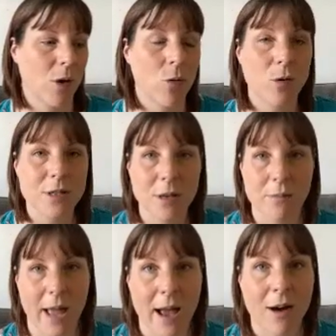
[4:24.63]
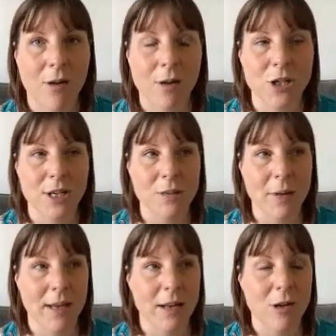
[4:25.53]
Autumn now, she's
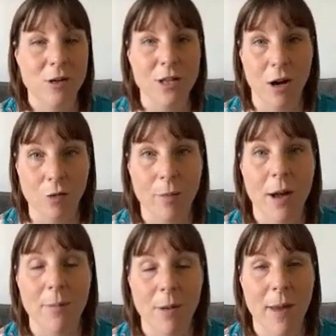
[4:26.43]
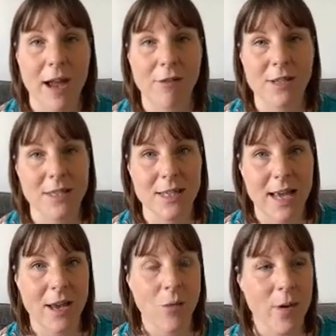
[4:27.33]
being looked after by my parents a
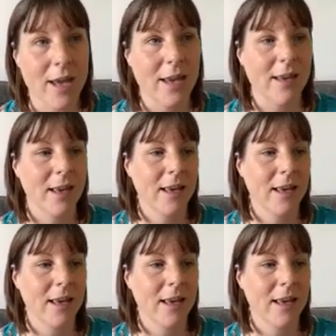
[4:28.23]
day a week.